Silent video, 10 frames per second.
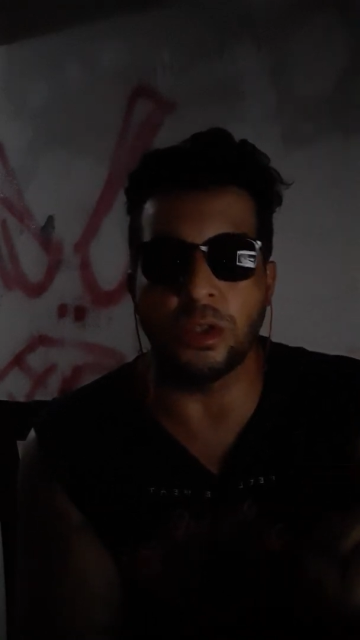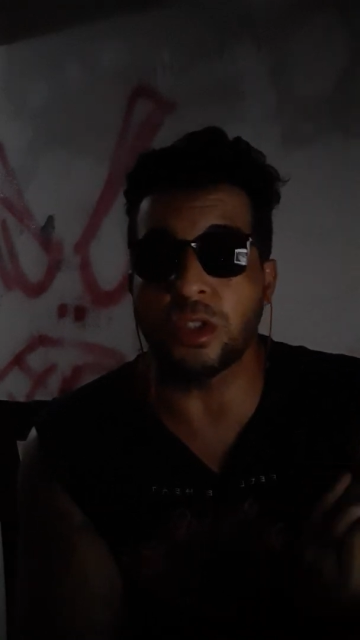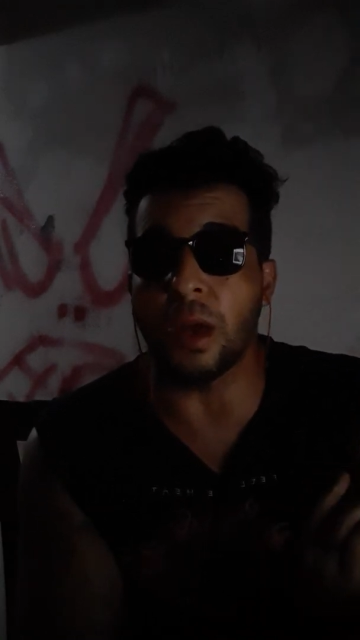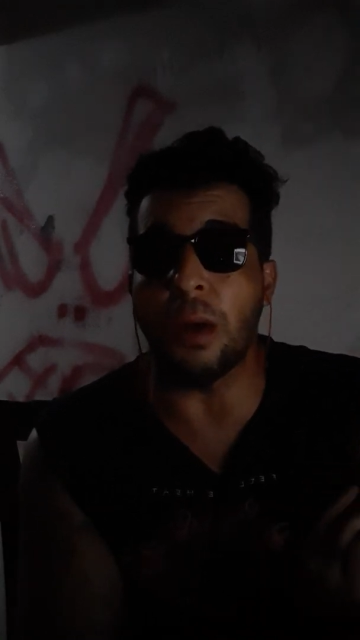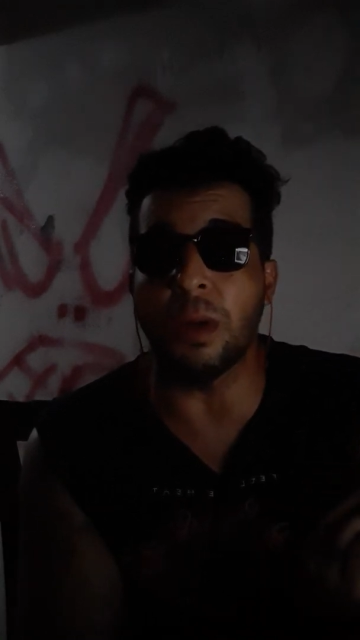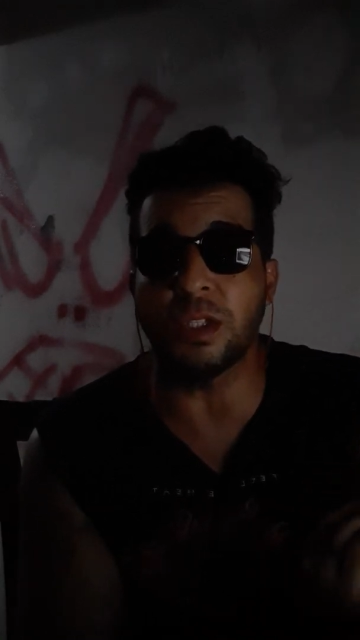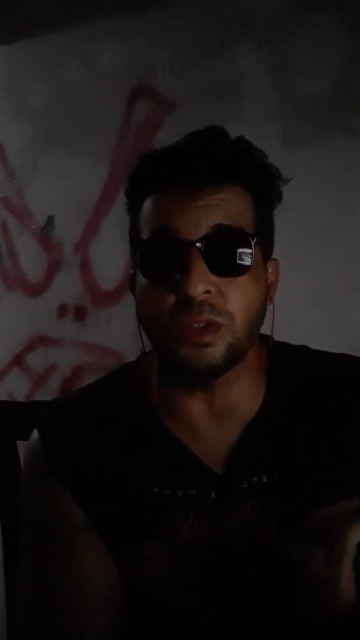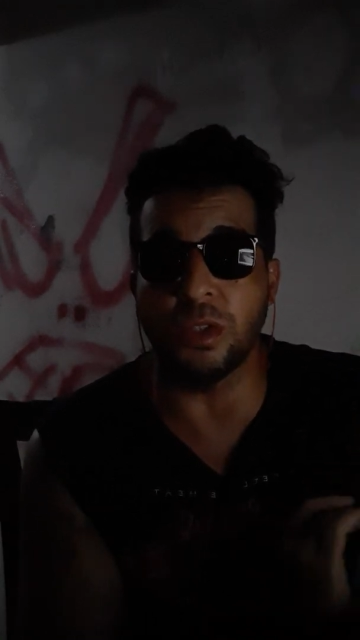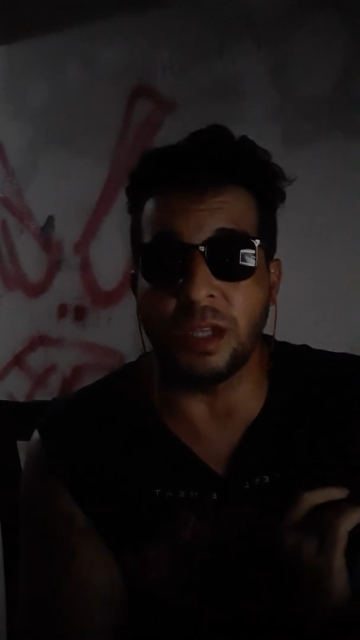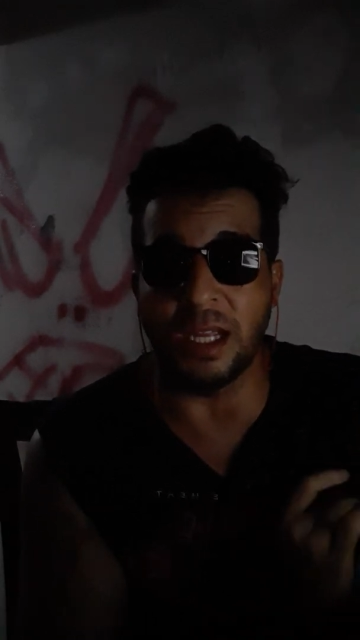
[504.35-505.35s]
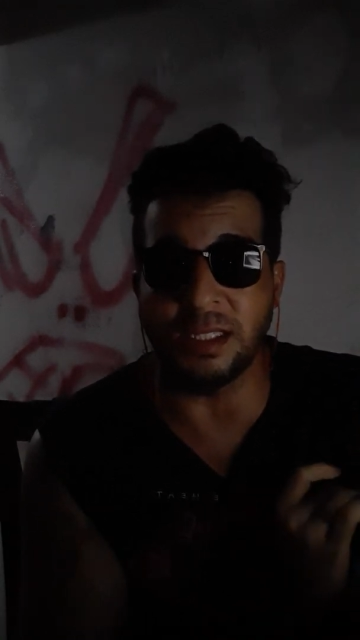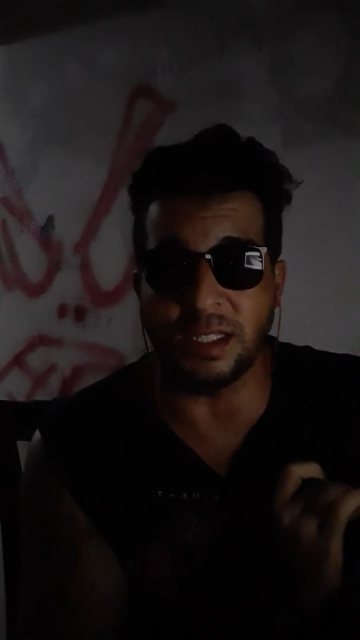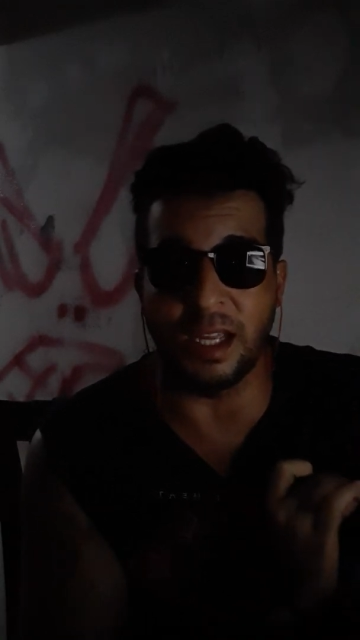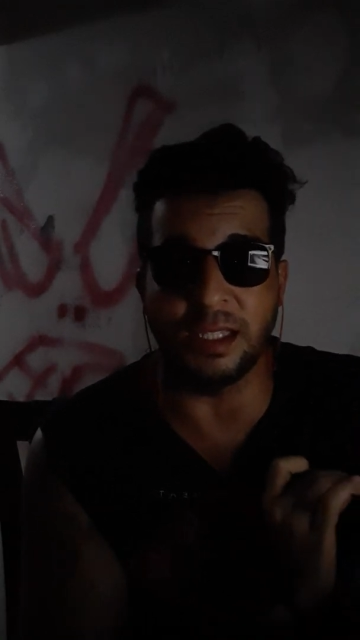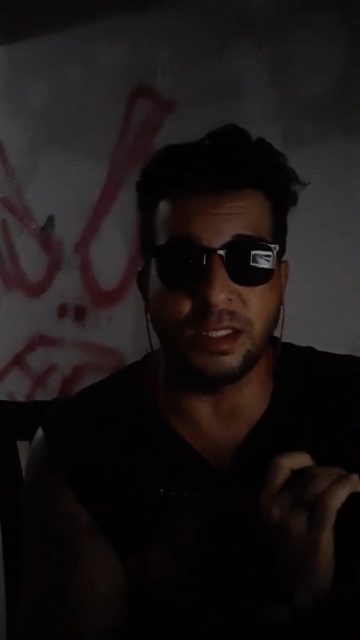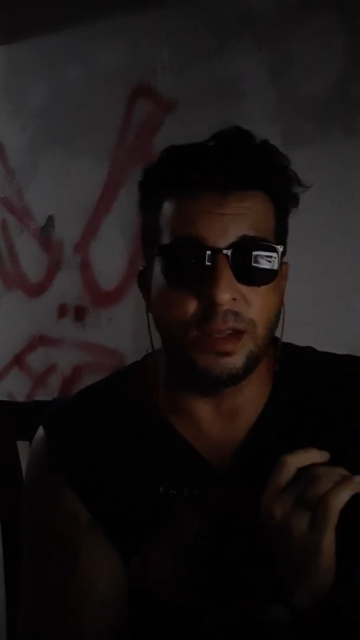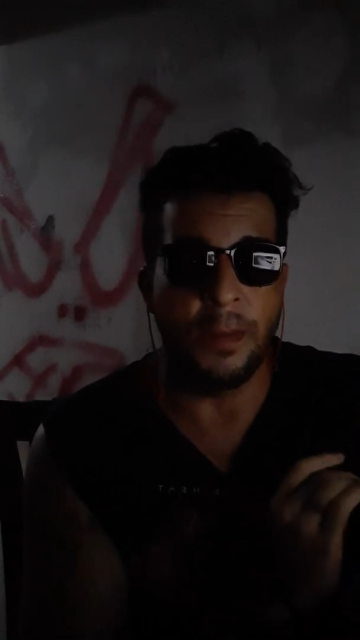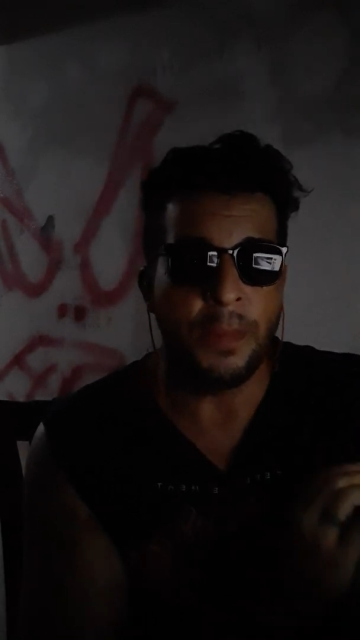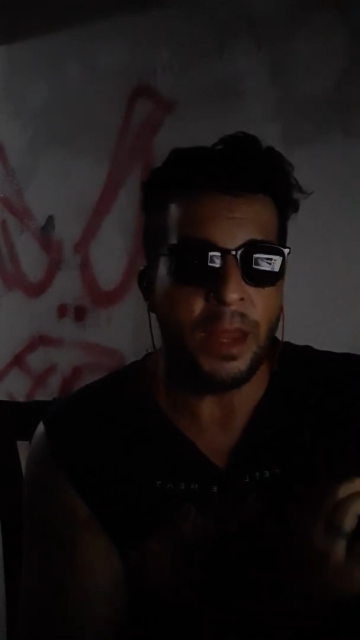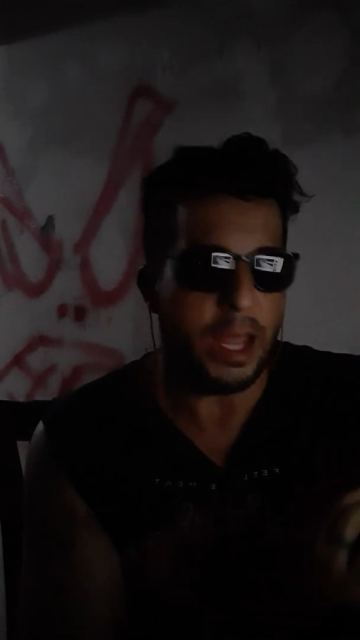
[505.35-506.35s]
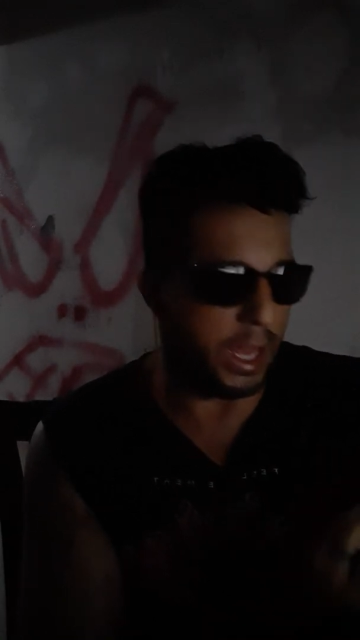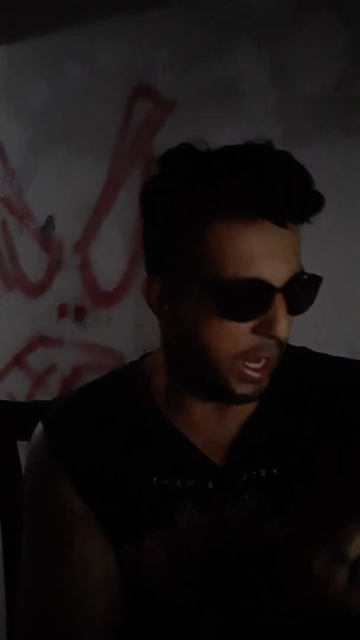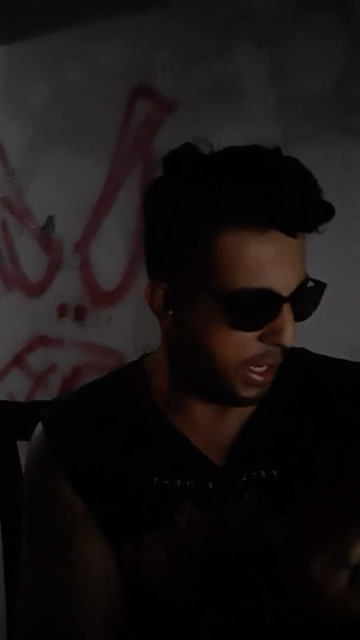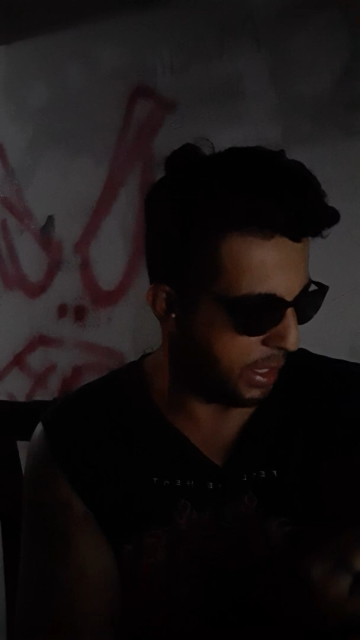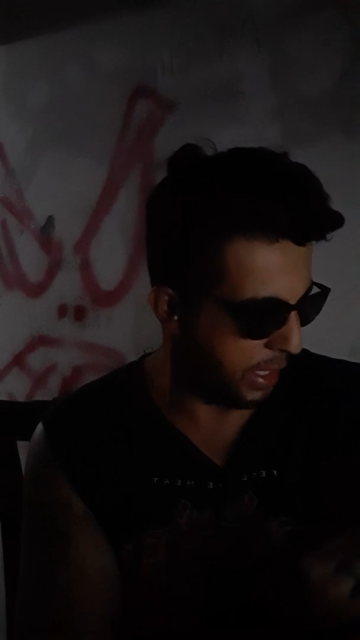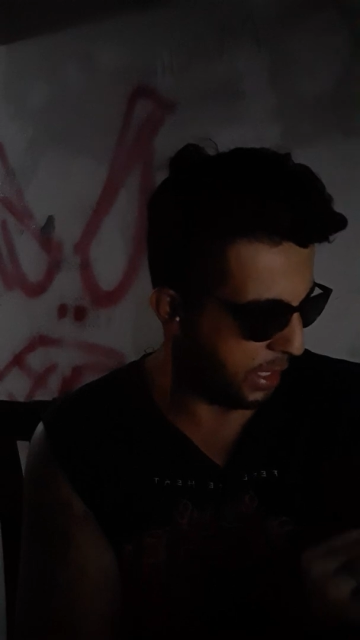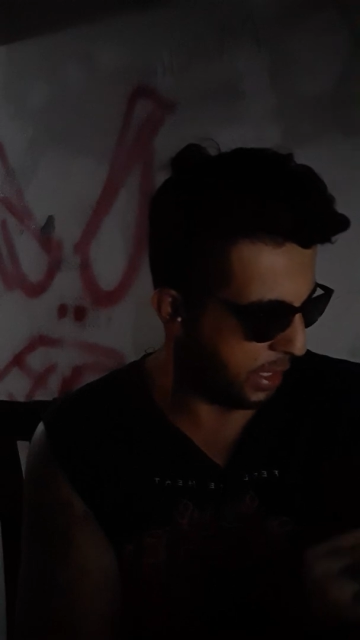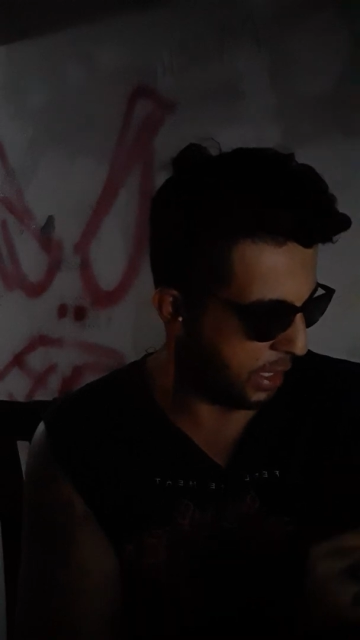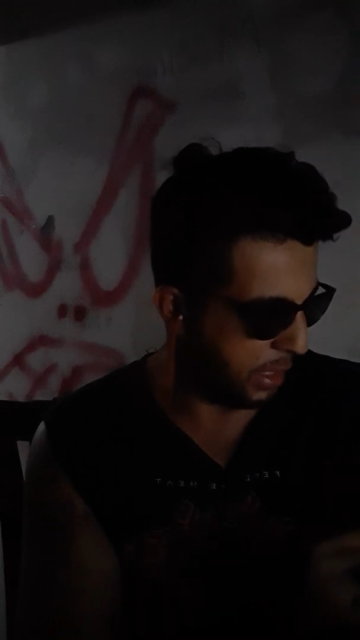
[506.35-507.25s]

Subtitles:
So I went to the United States, and then